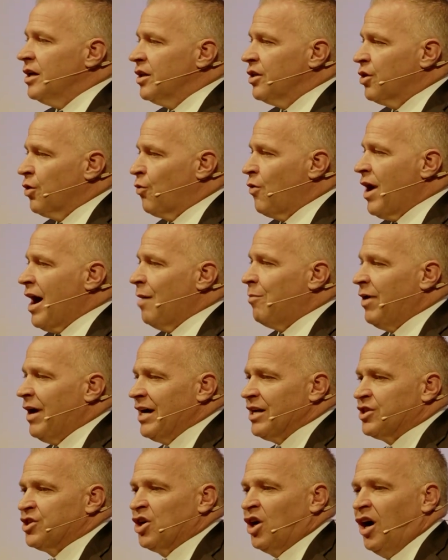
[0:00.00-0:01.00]
the rabbi
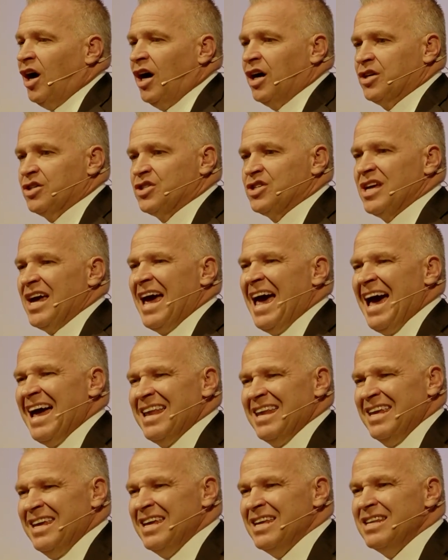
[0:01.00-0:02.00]
talks
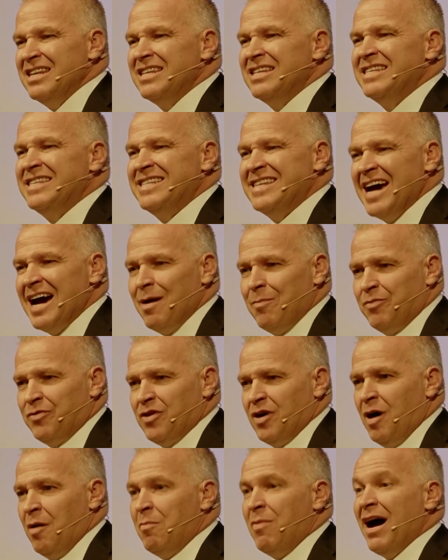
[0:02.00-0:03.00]
in depth
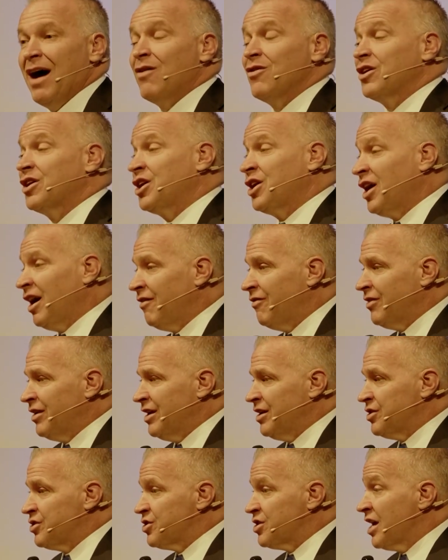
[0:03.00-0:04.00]
about
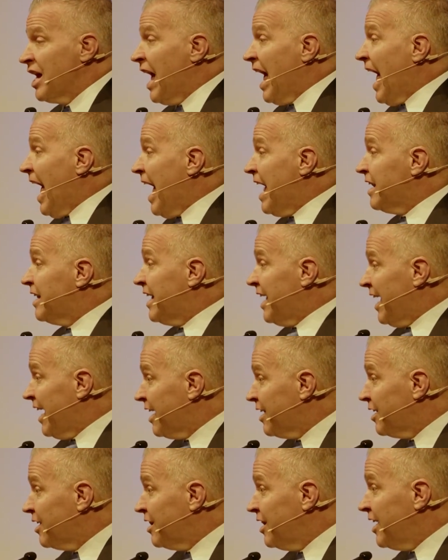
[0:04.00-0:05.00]
covenants, and
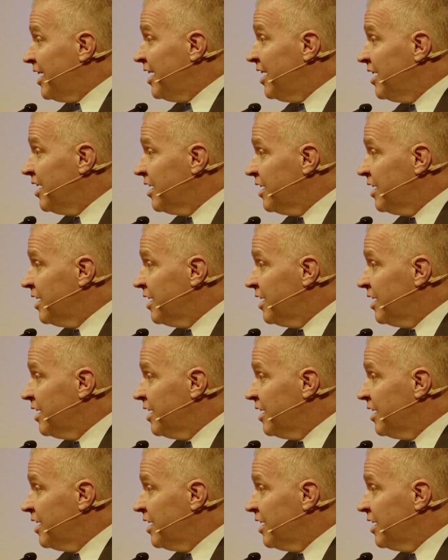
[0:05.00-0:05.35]
candidly,